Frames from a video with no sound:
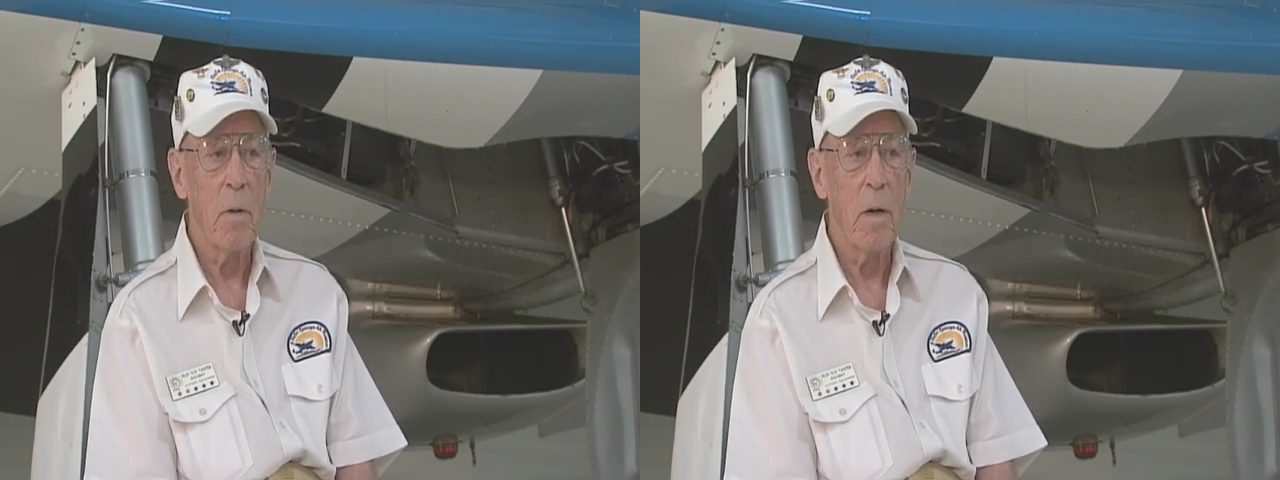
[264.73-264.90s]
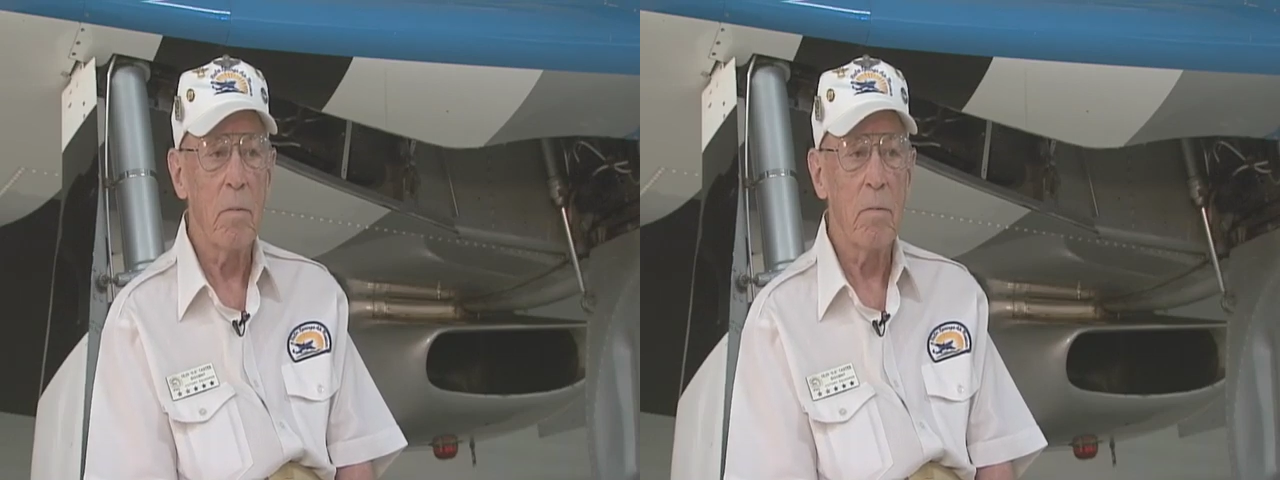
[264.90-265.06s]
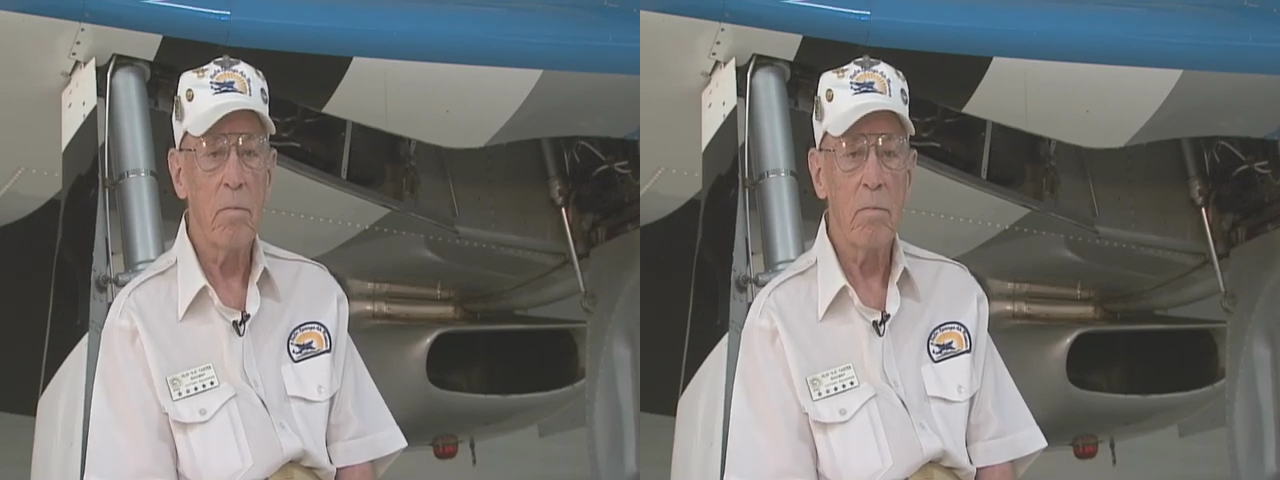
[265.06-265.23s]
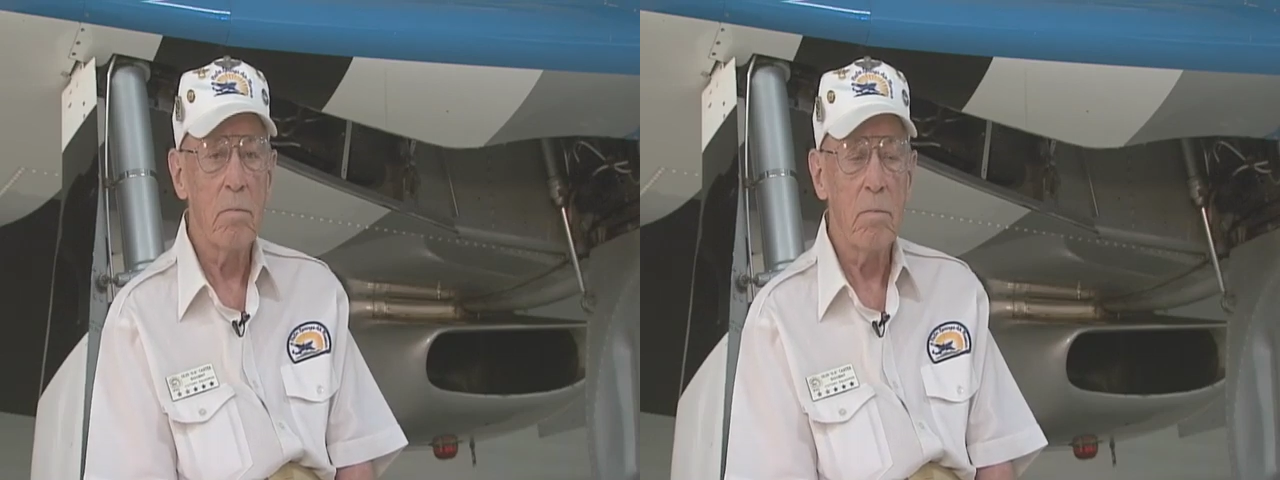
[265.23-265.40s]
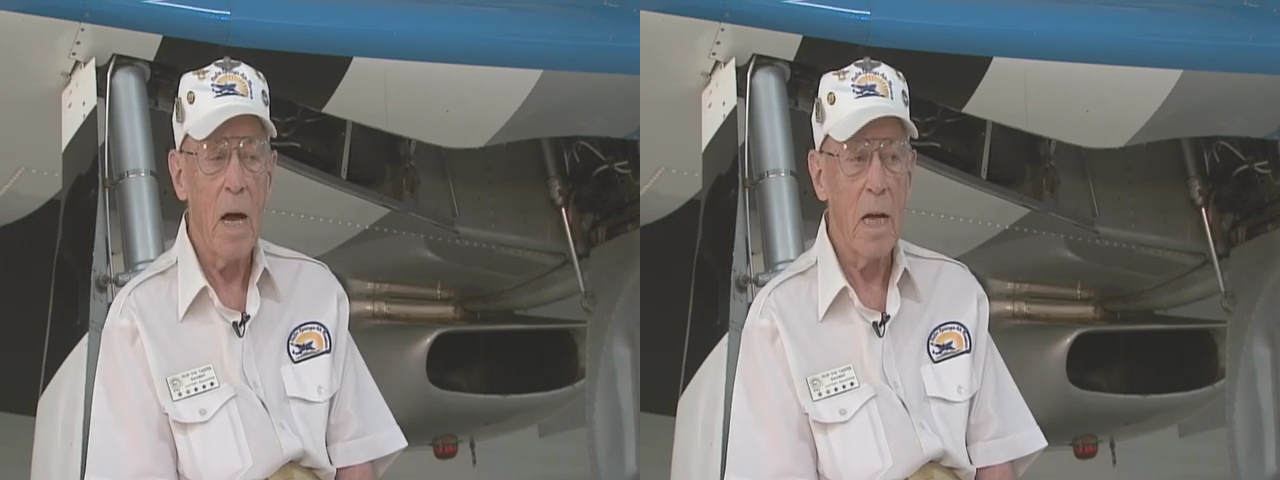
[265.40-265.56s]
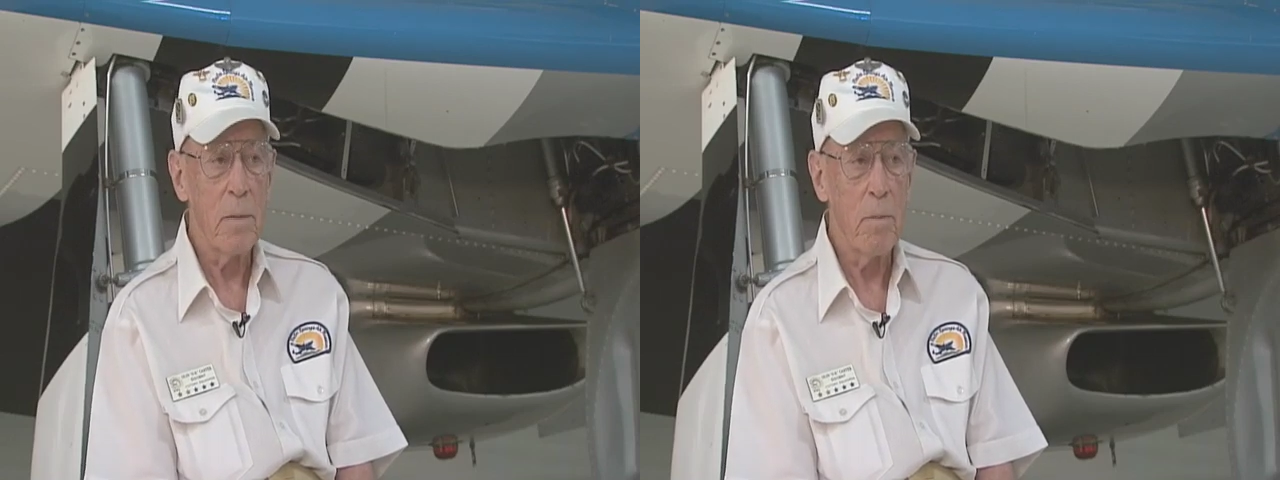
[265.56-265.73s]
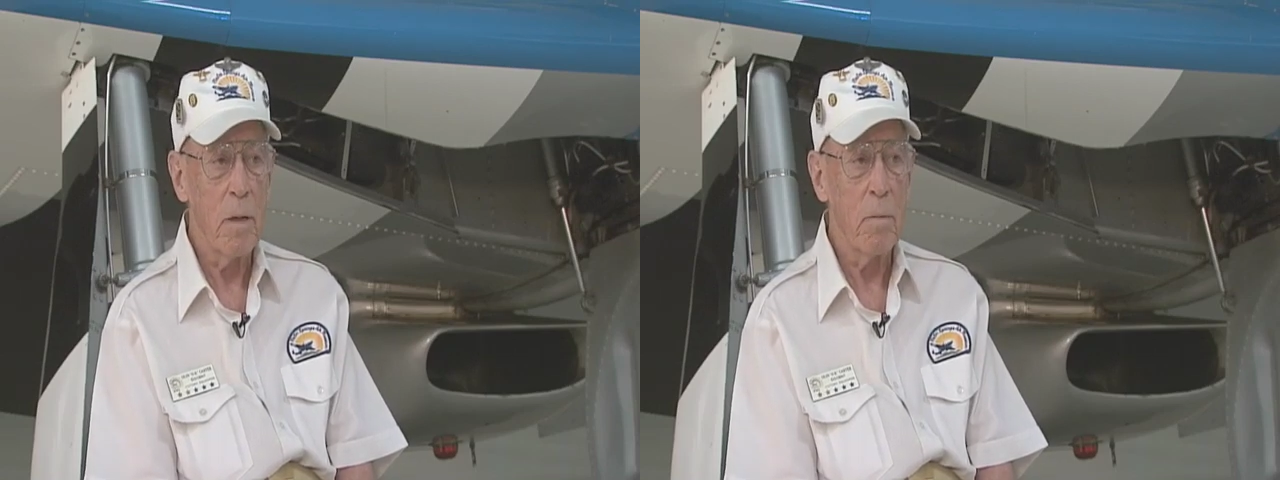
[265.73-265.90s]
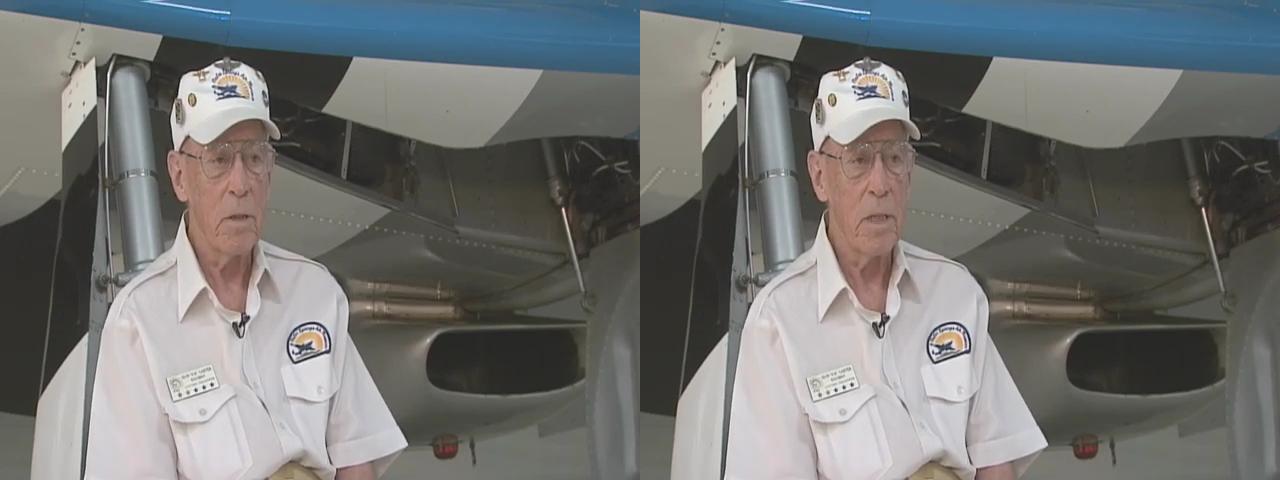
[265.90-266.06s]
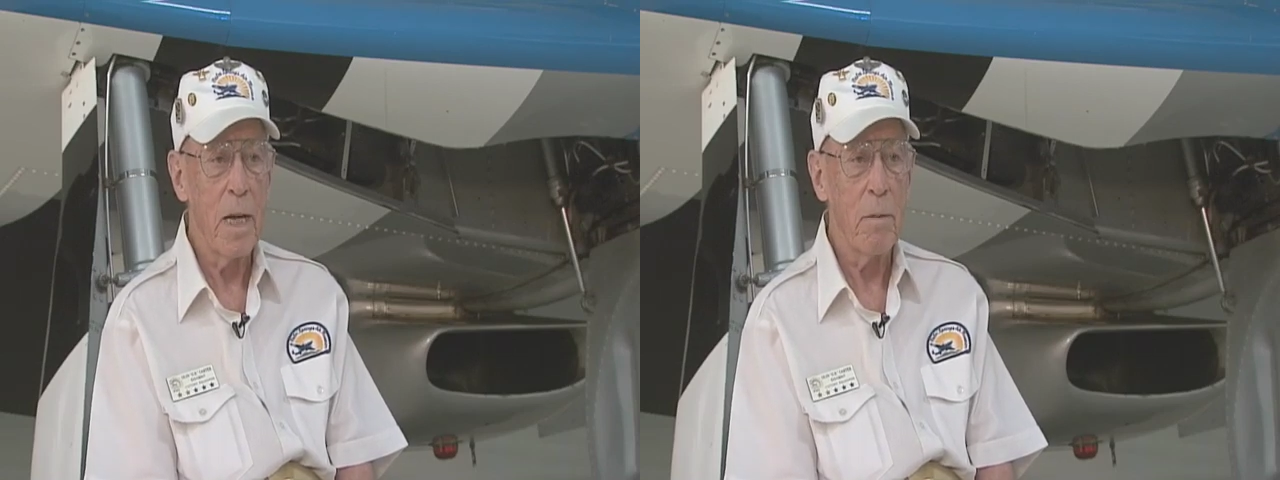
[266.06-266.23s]
my hospital
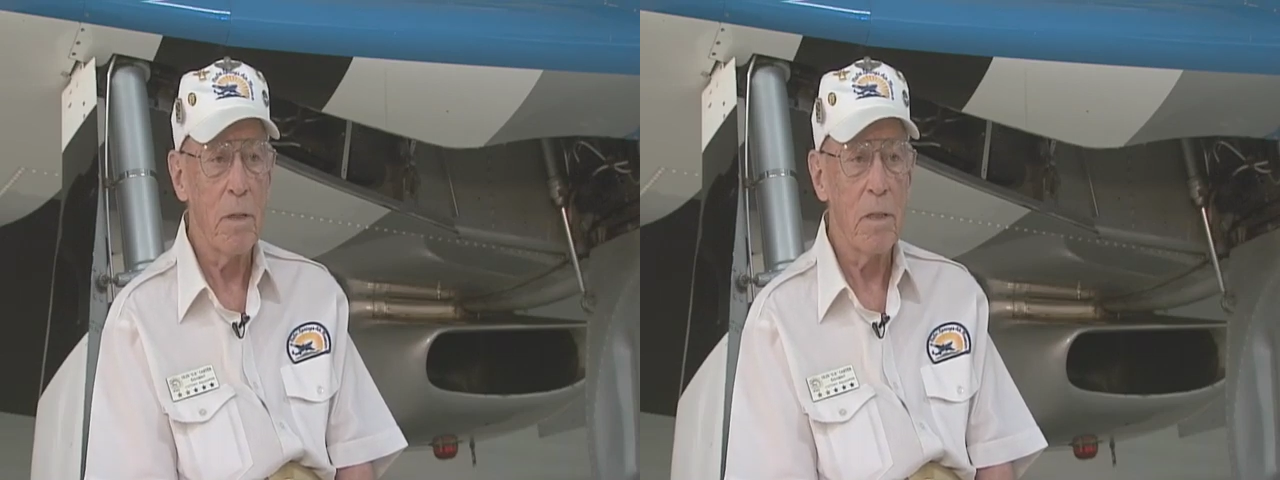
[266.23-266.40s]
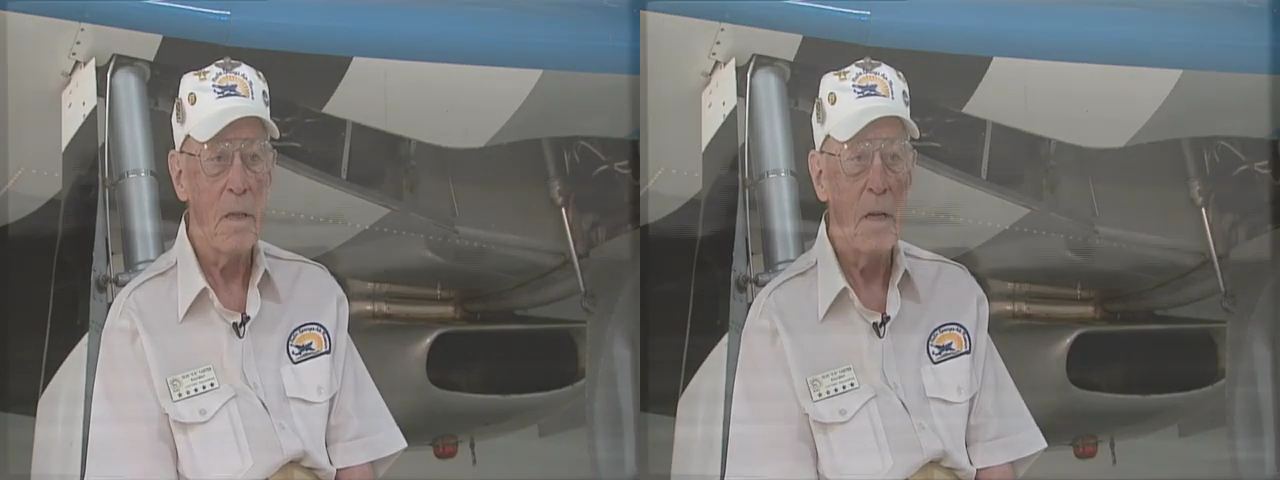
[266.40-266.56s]
pajamas,